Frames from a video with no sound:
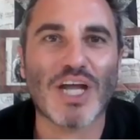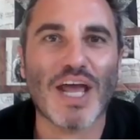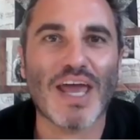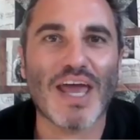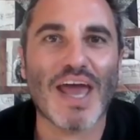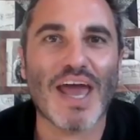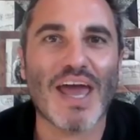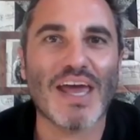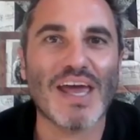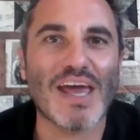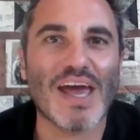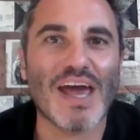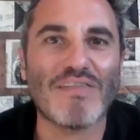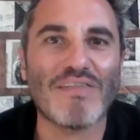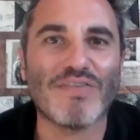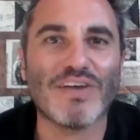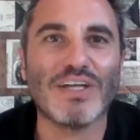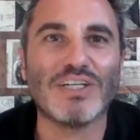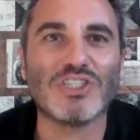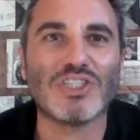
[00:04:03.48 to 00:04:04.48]
JAF
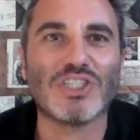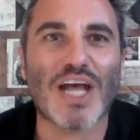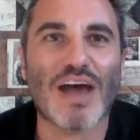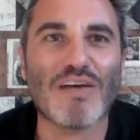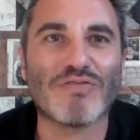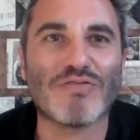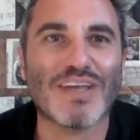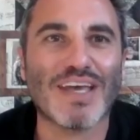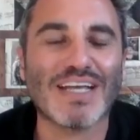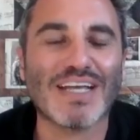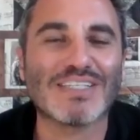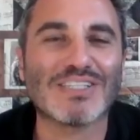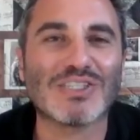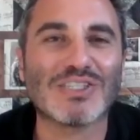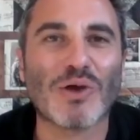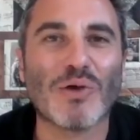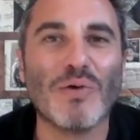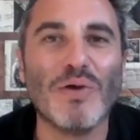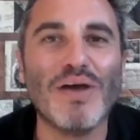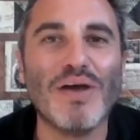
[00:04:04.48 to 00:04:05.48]
in Jaftex.
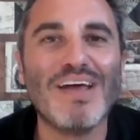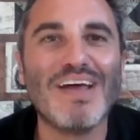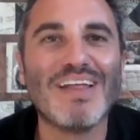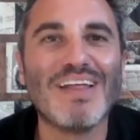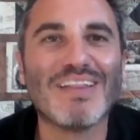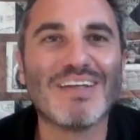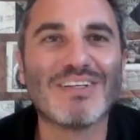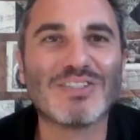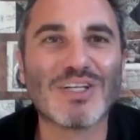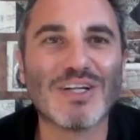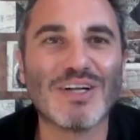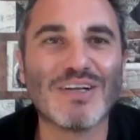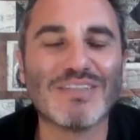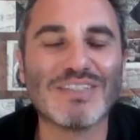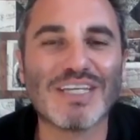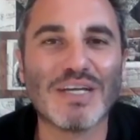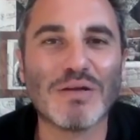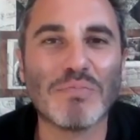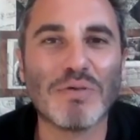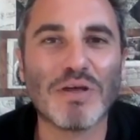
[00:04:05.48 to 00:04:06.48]
So there's a little
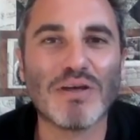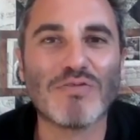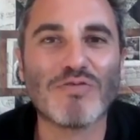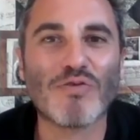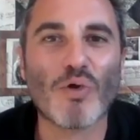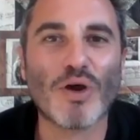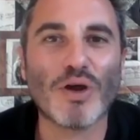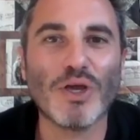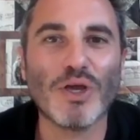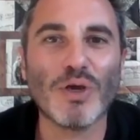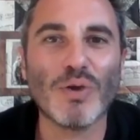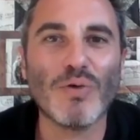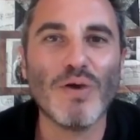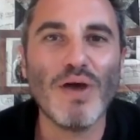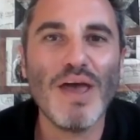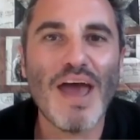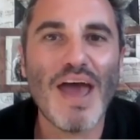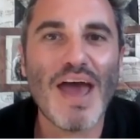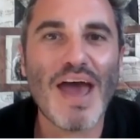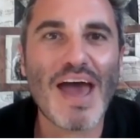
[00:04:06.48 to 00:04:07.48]
hmm. for you.
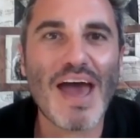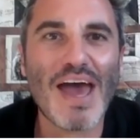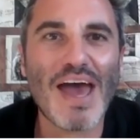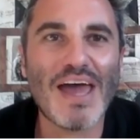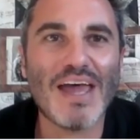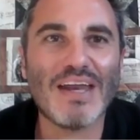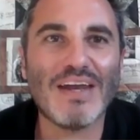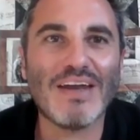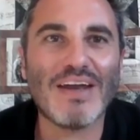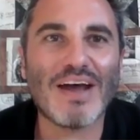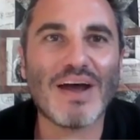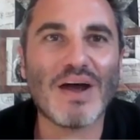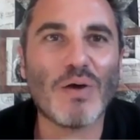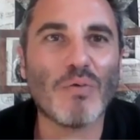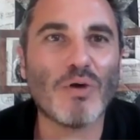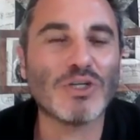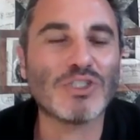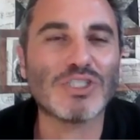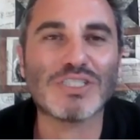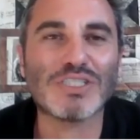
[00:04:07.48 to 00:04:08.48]
And uh,
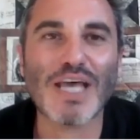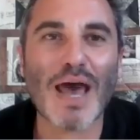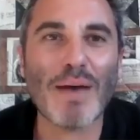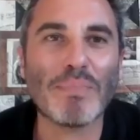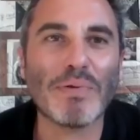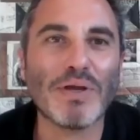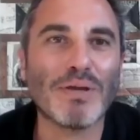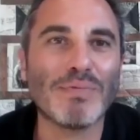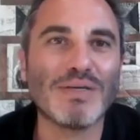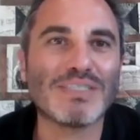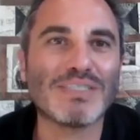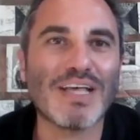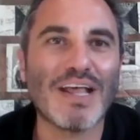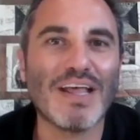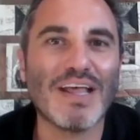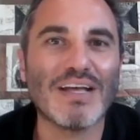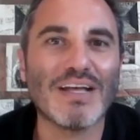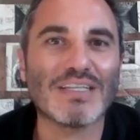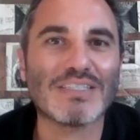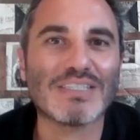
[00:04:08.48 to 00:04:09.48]
we're just happy to be
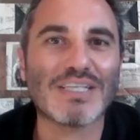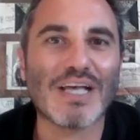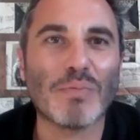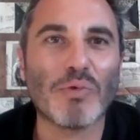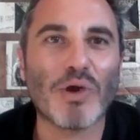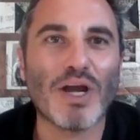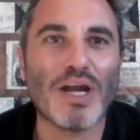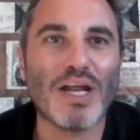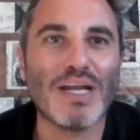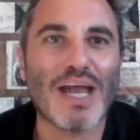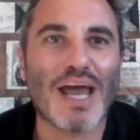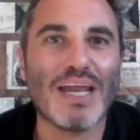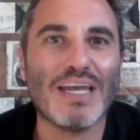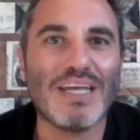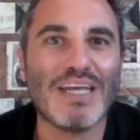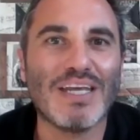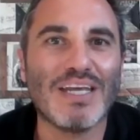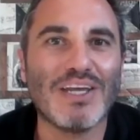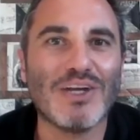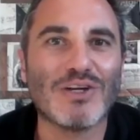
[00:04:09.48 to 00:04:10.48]
selling, celebrating 90
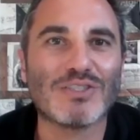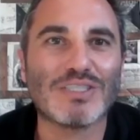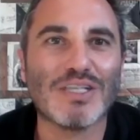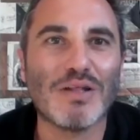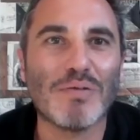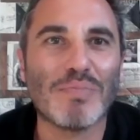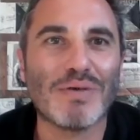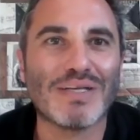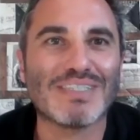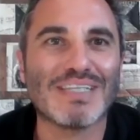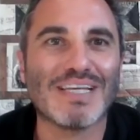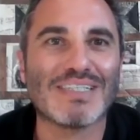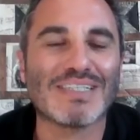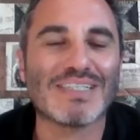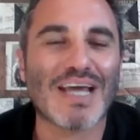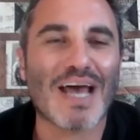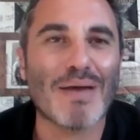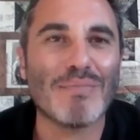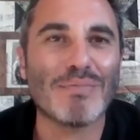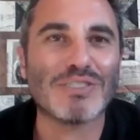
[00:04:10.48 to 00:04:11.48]
years in the business.
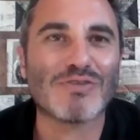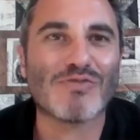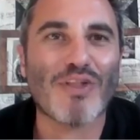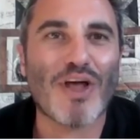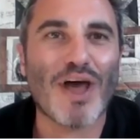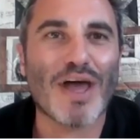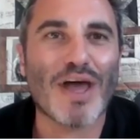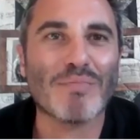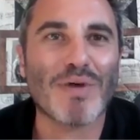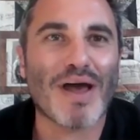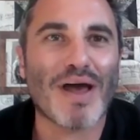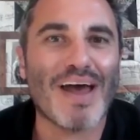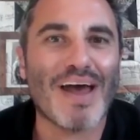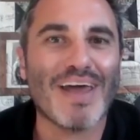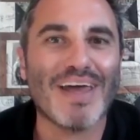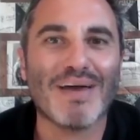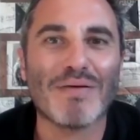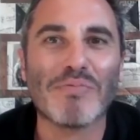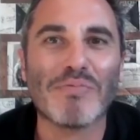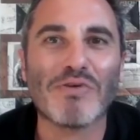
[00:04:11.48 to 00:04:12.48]
Time is flying by.
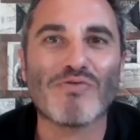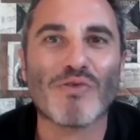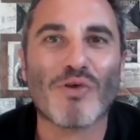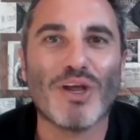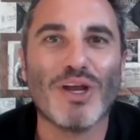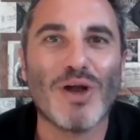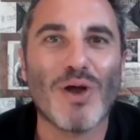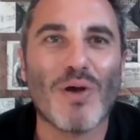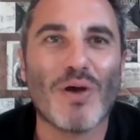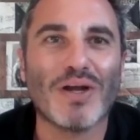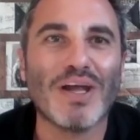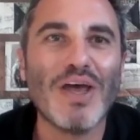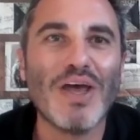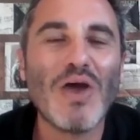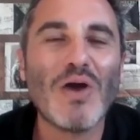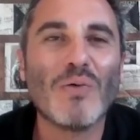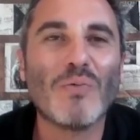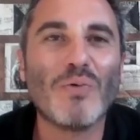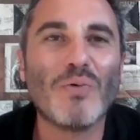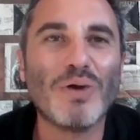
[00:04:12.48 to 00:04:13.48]
Uh, before you know it,
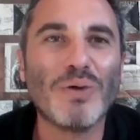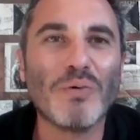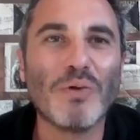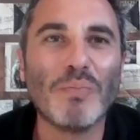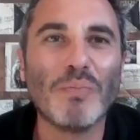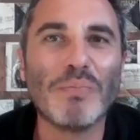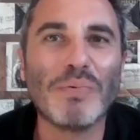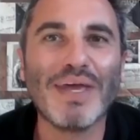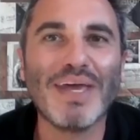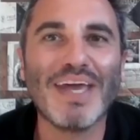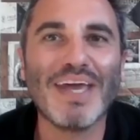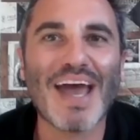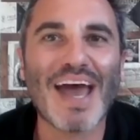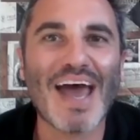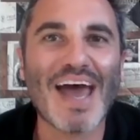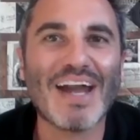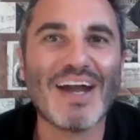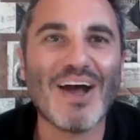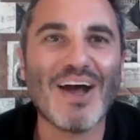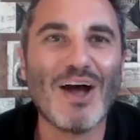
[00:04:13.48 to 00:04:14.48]
we will be
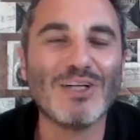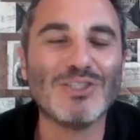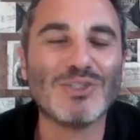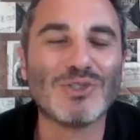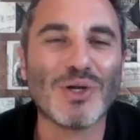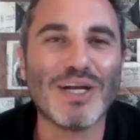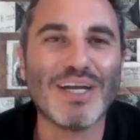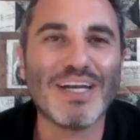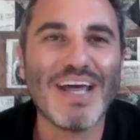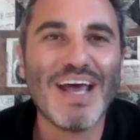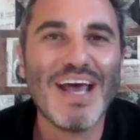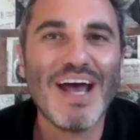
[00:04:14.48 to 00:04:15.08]
at 100.